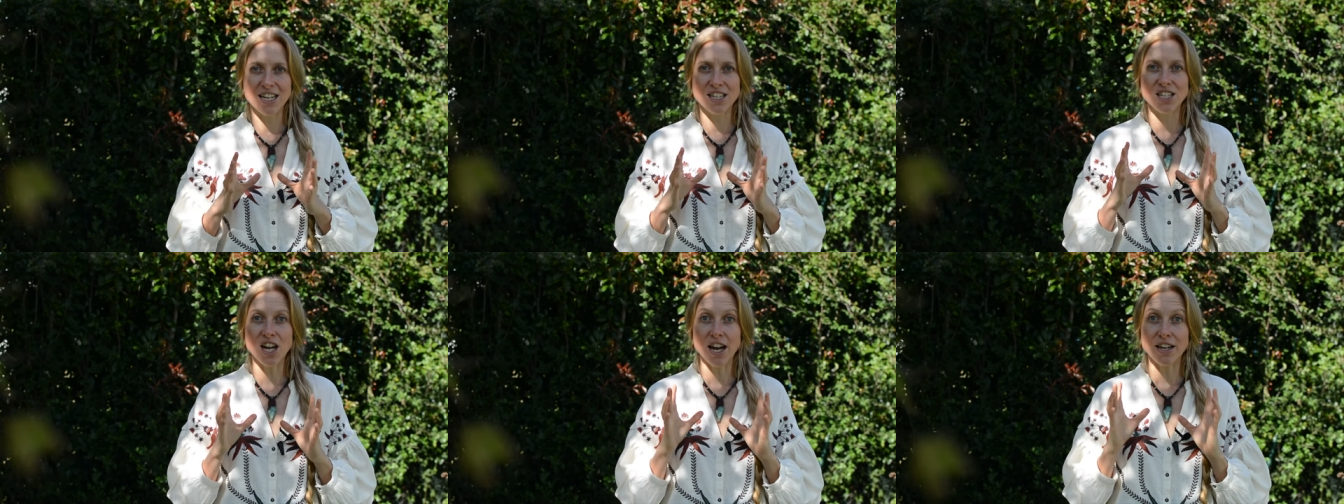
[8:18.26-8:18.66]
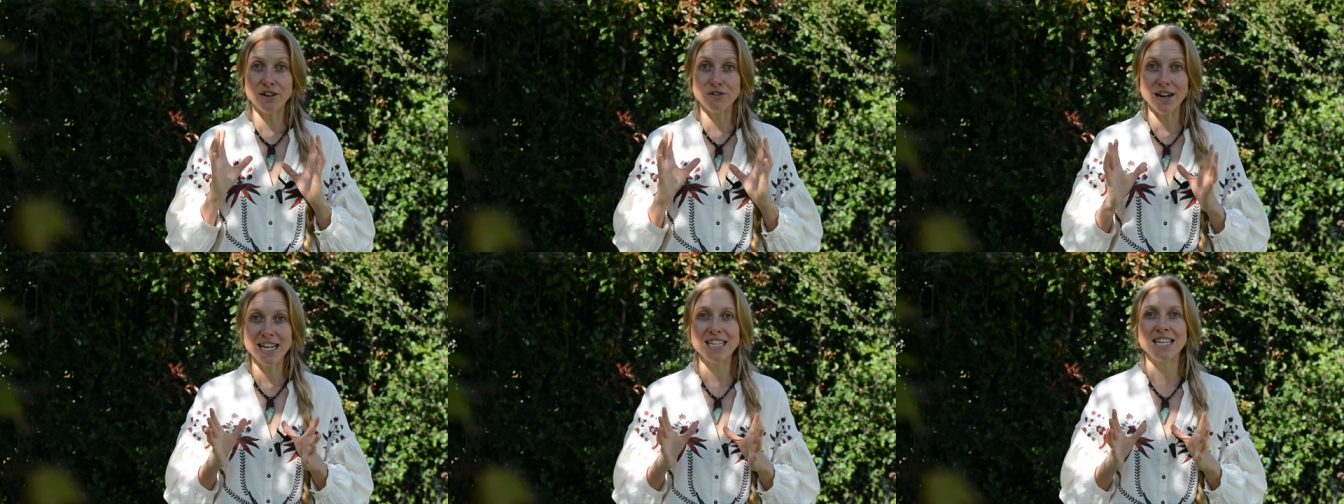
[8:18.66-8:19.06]

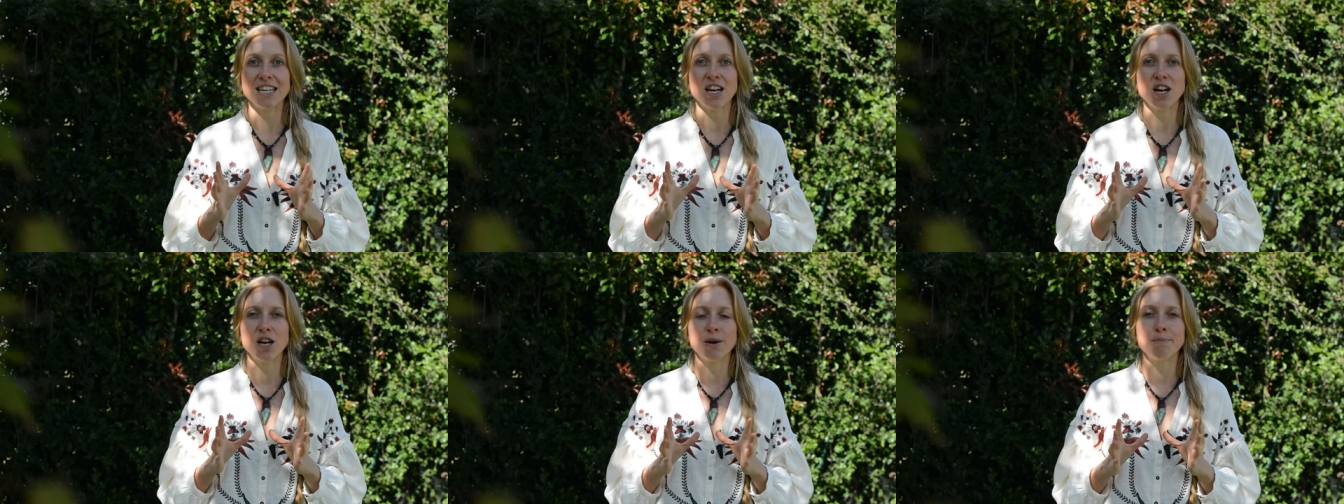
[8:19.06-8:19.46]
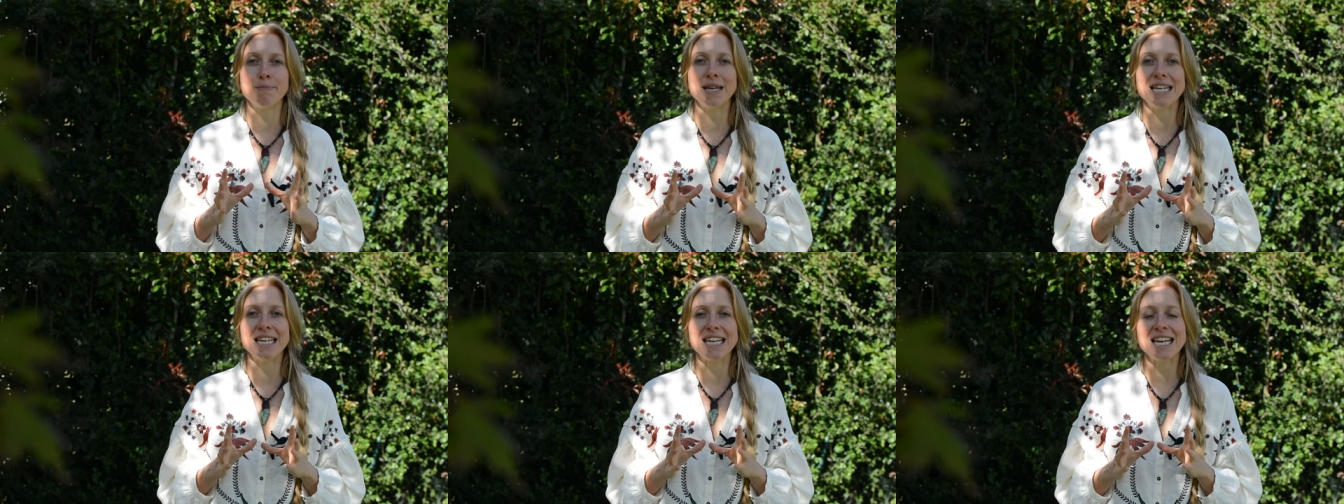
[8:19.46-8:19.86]
diuretic herb,
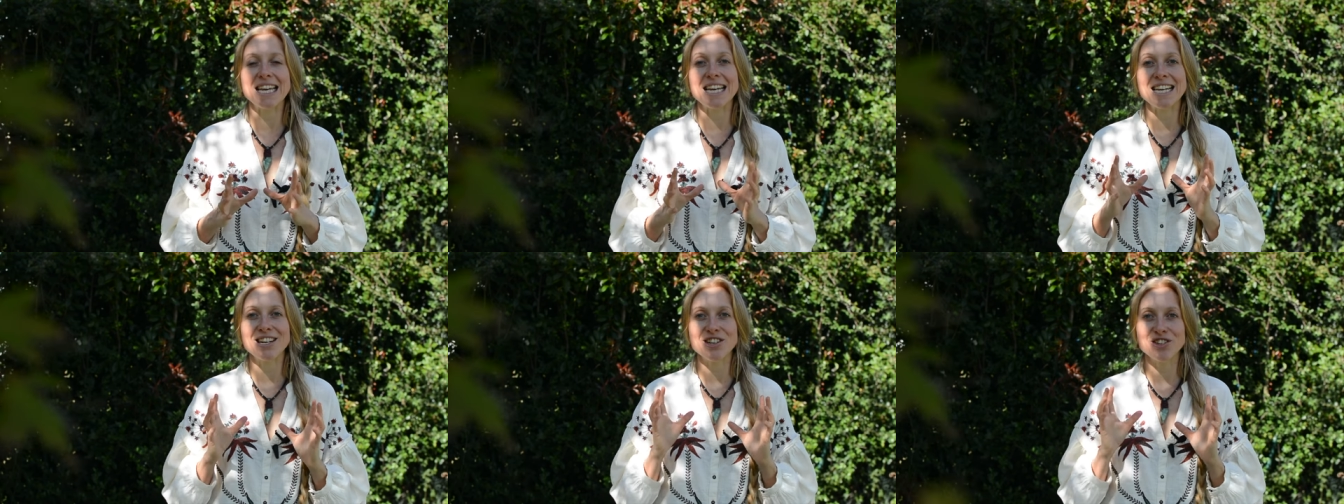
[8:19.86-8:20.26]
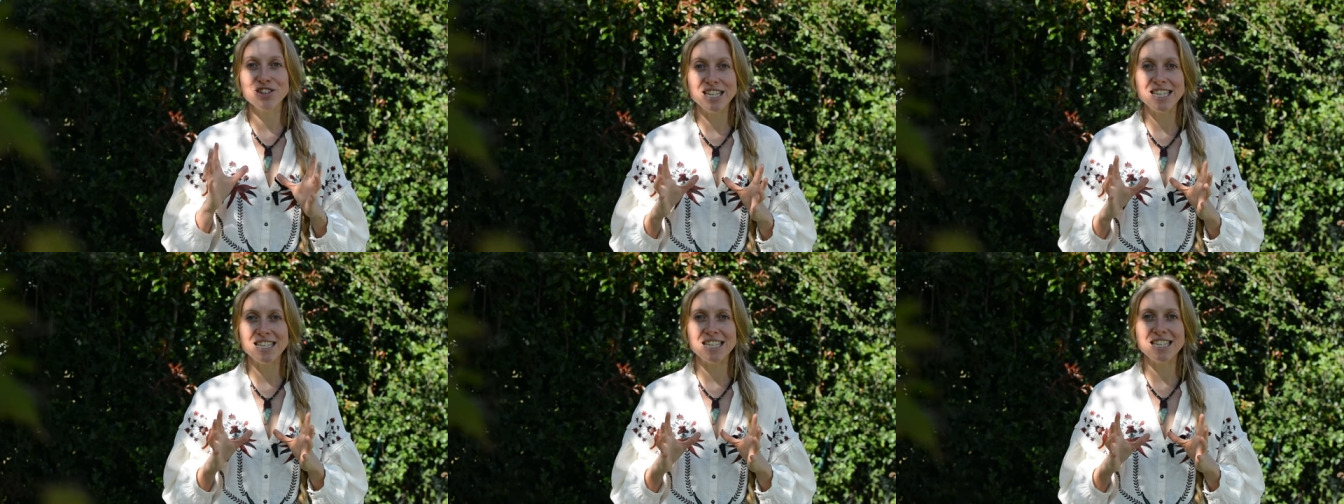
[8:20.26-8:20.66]
meaning it
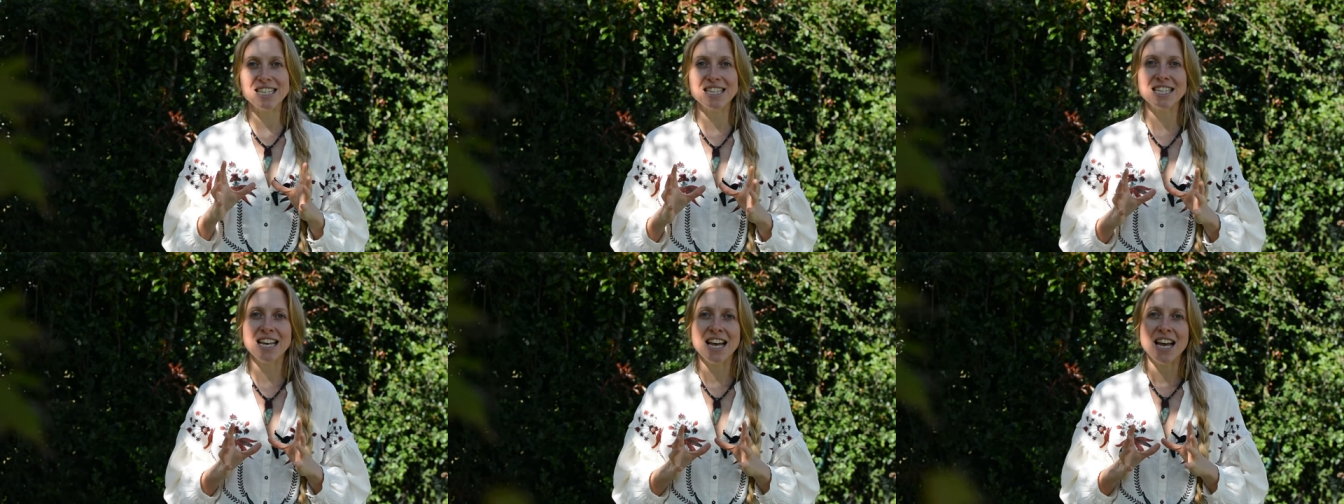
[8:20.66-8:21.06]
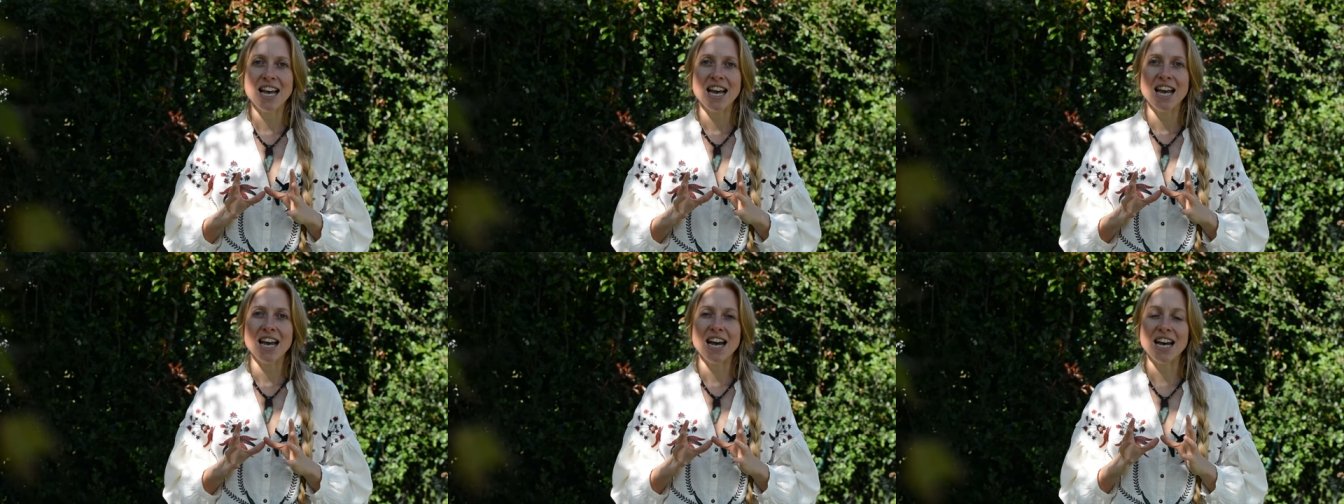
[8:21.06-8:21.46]
increases
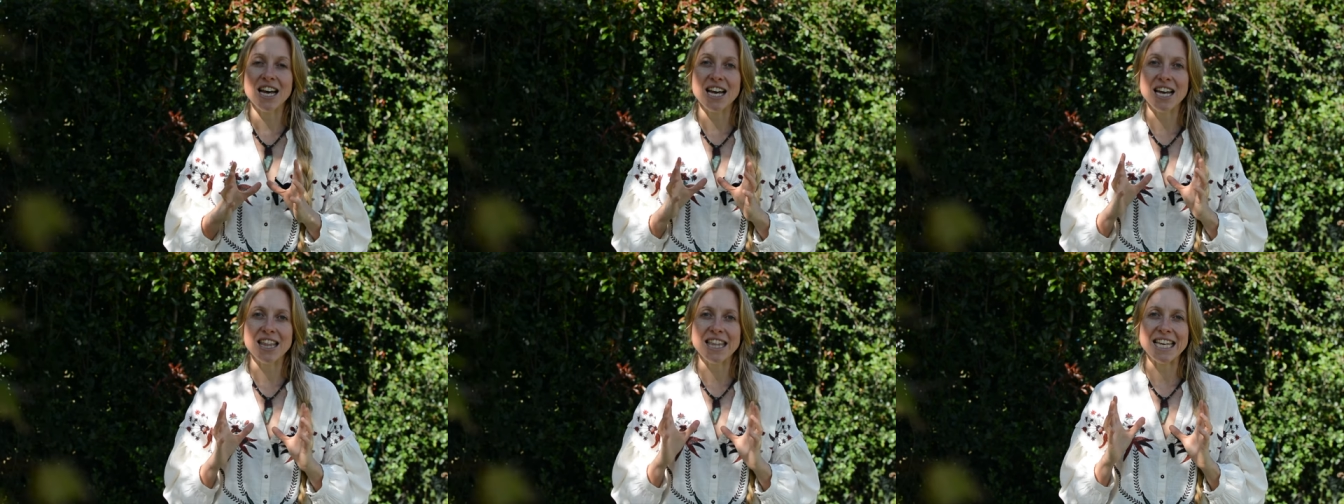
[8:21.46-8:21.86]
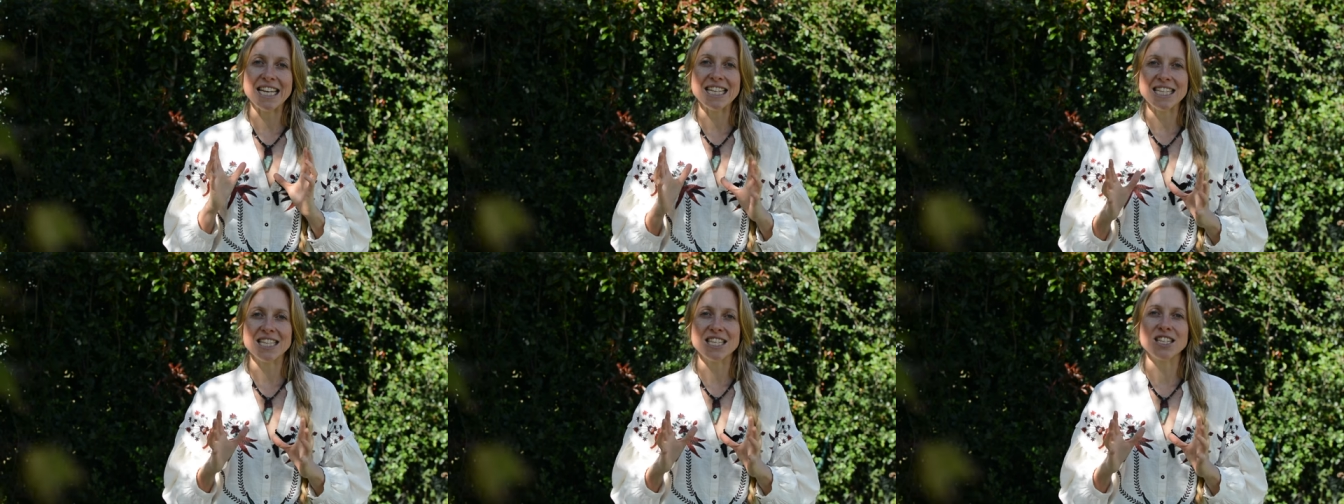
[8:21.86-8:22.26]
Uh, the
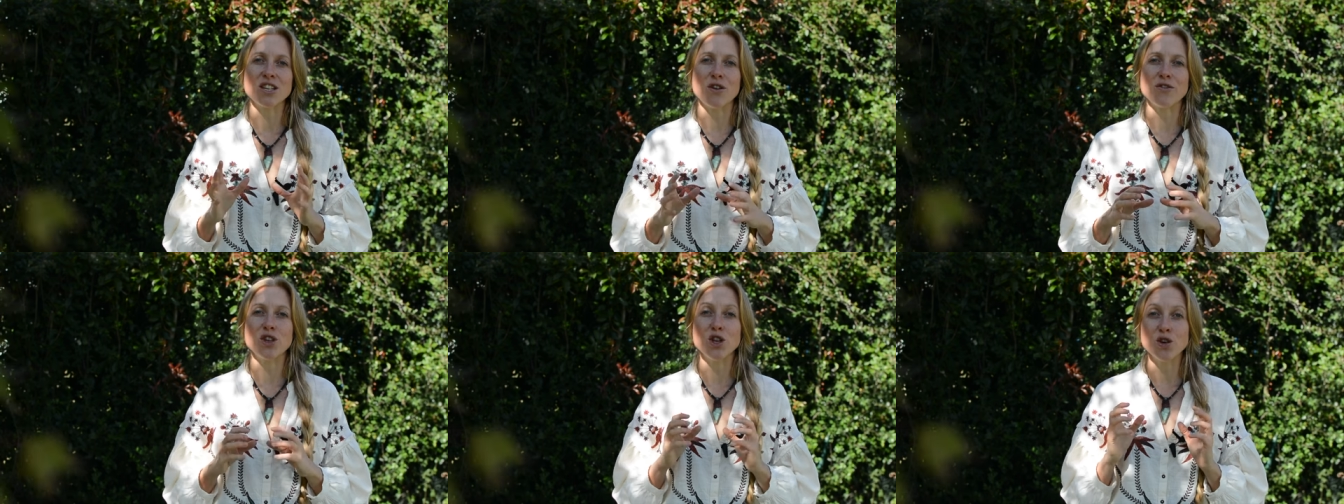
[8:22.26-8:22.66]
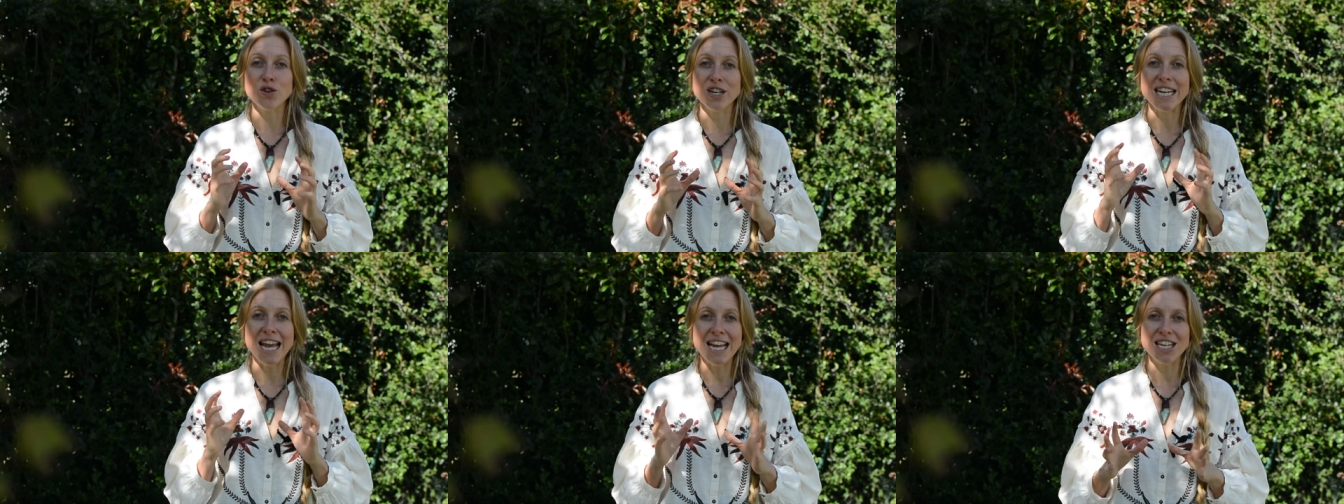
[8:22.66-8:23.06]
instance of
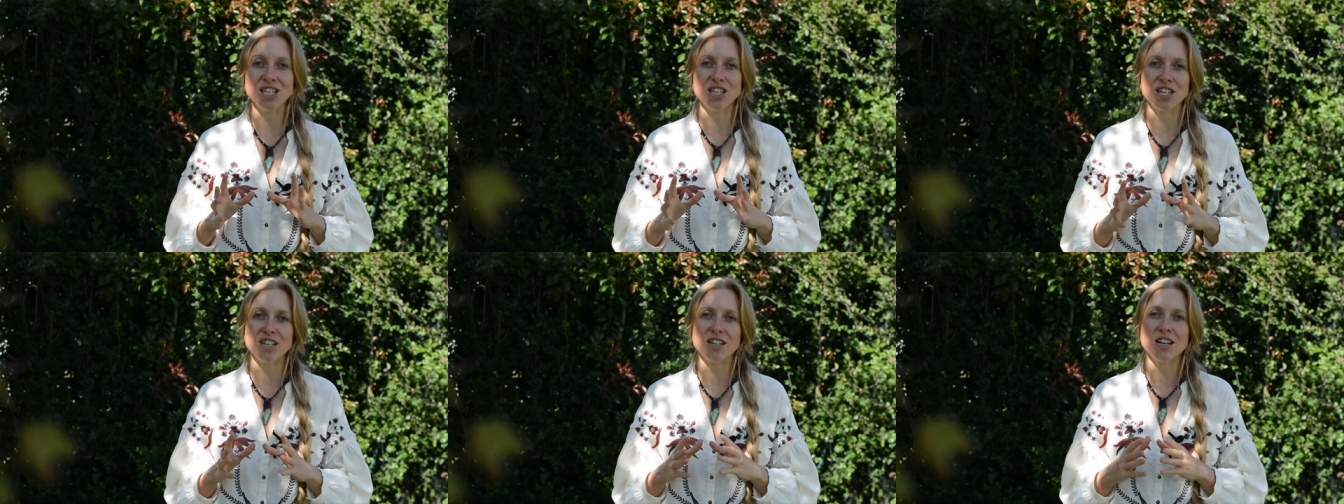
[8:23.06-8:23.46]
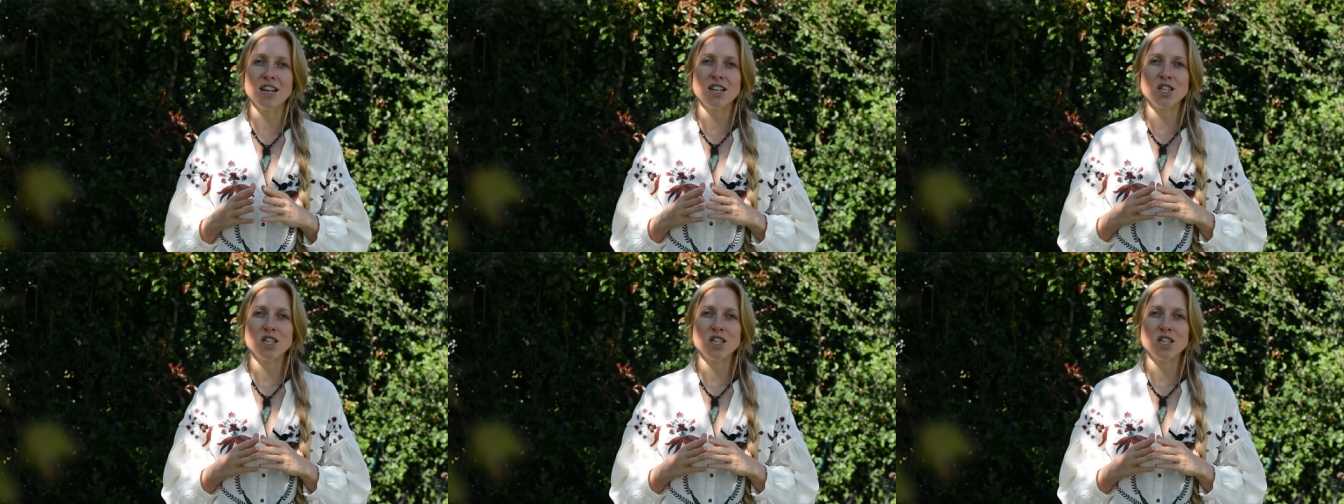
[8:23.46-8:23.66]
urination.